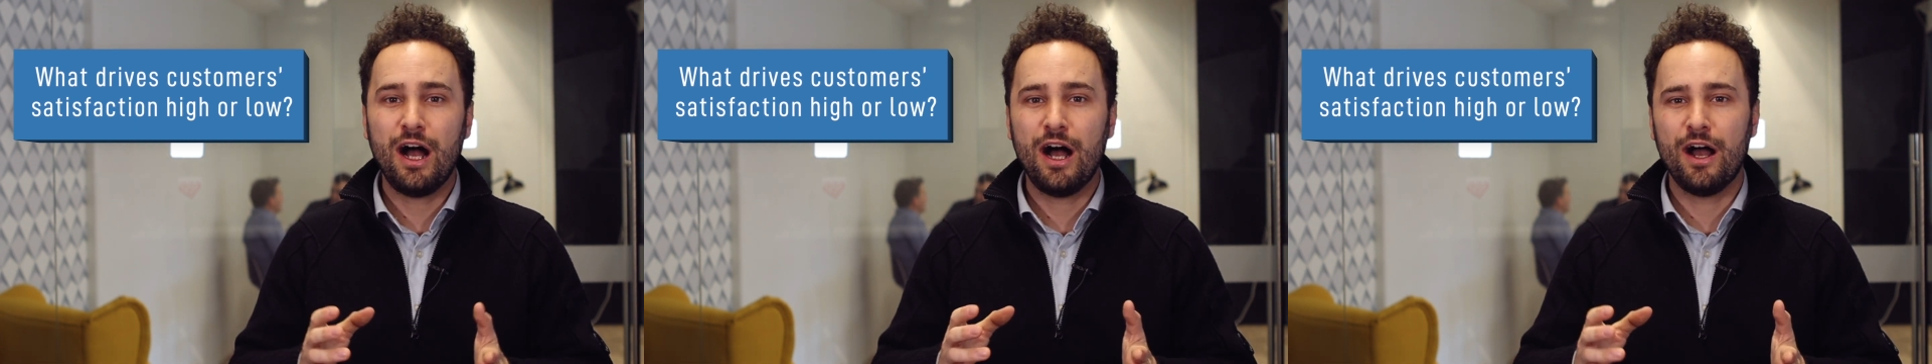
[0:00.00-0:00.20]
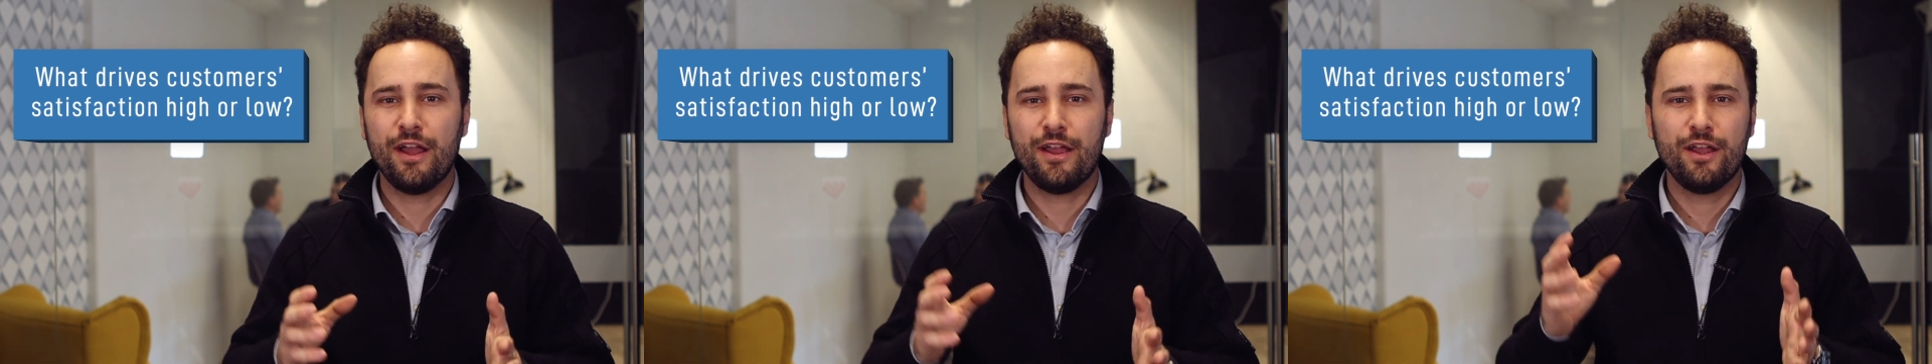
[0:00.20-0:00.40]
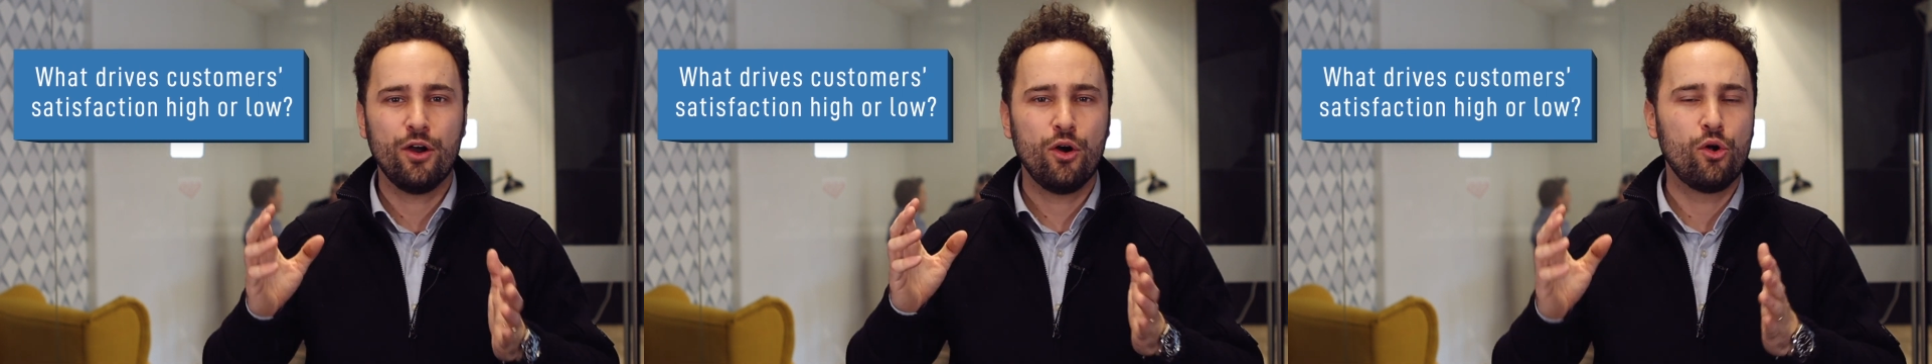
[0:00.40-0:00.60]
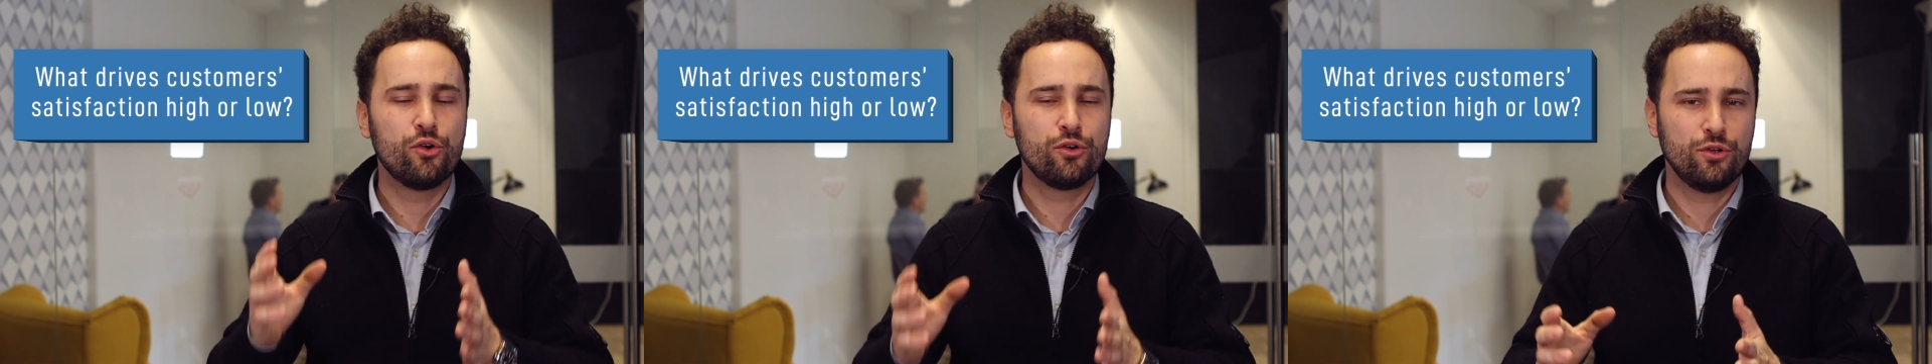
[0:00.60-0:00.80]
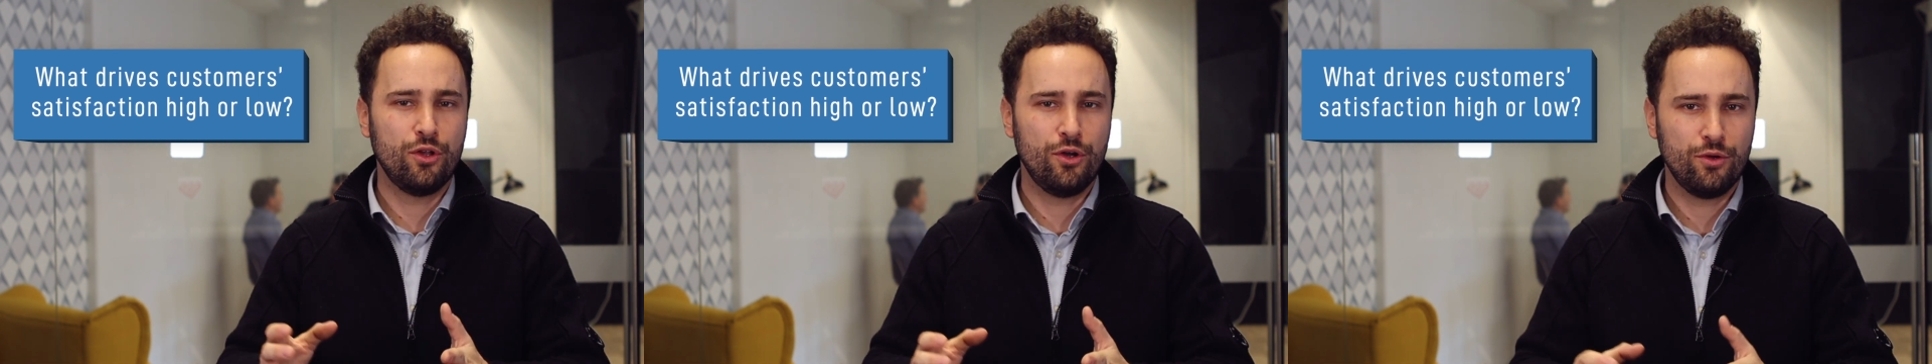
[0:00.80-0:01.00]
high
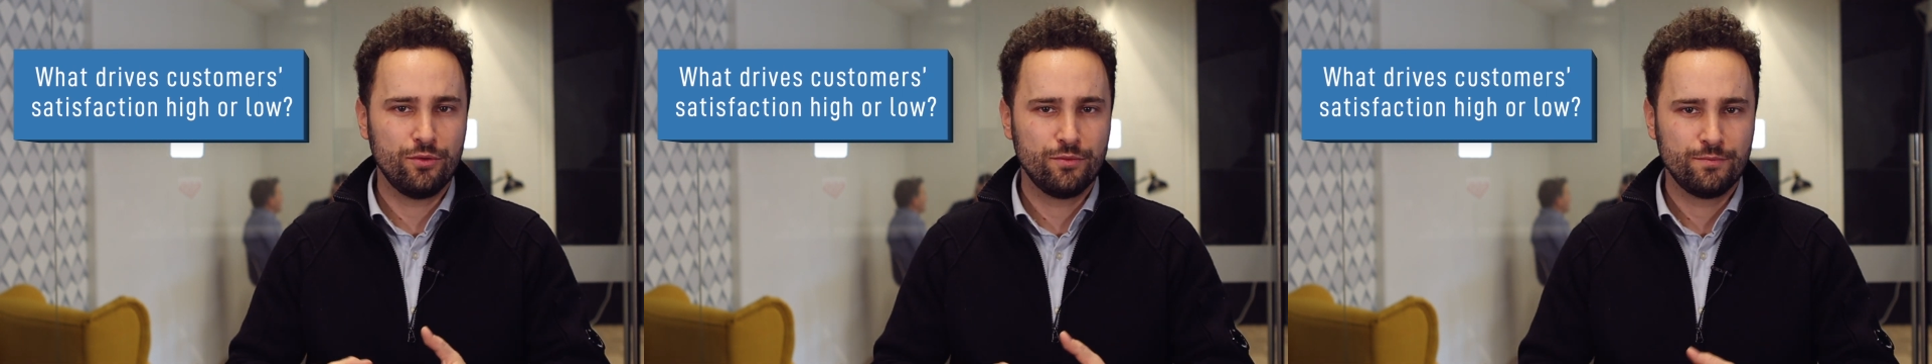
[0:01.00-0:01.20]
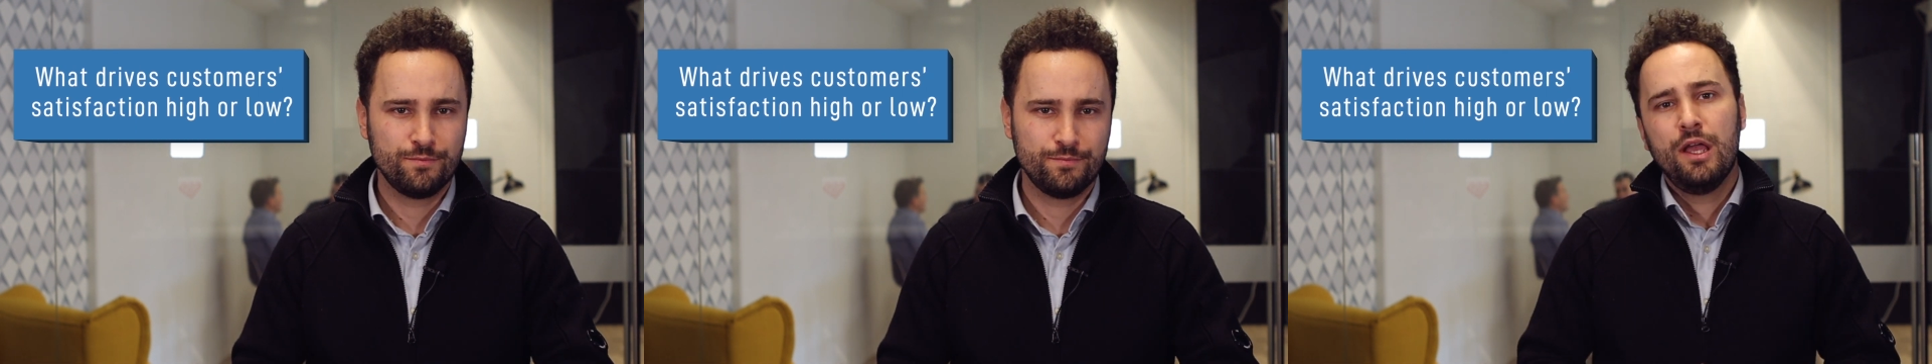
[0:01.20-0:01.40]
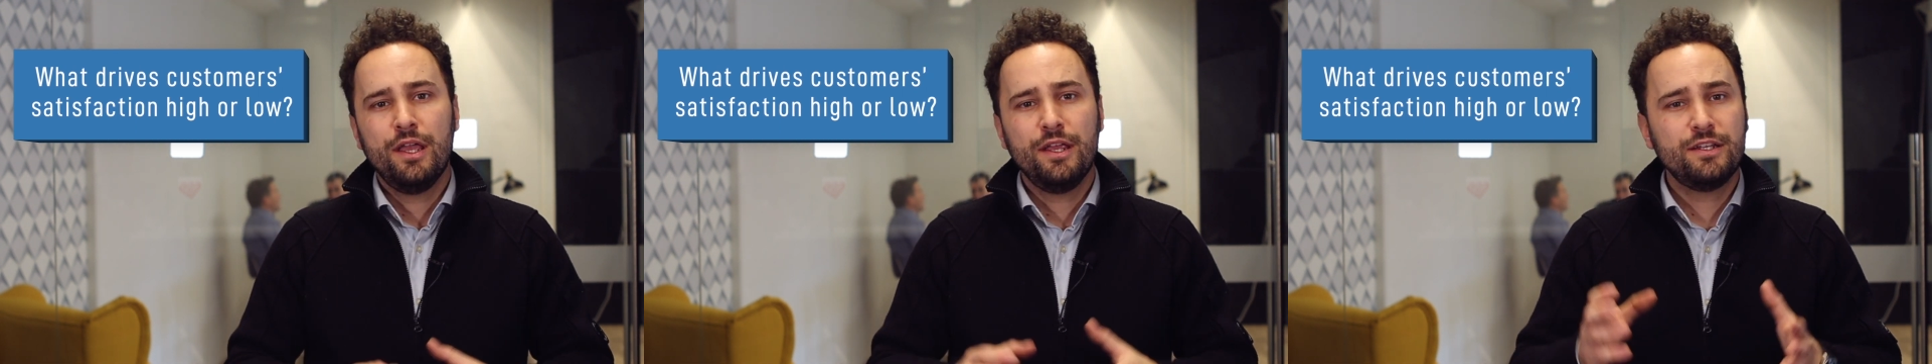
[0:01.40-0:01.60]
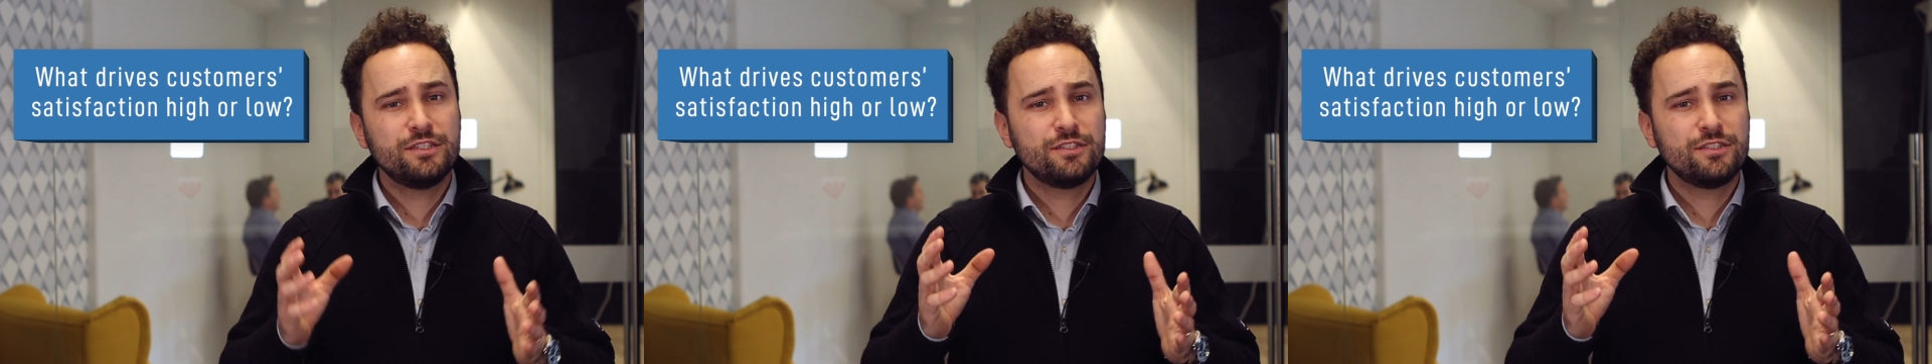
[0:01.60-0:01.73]
or low? It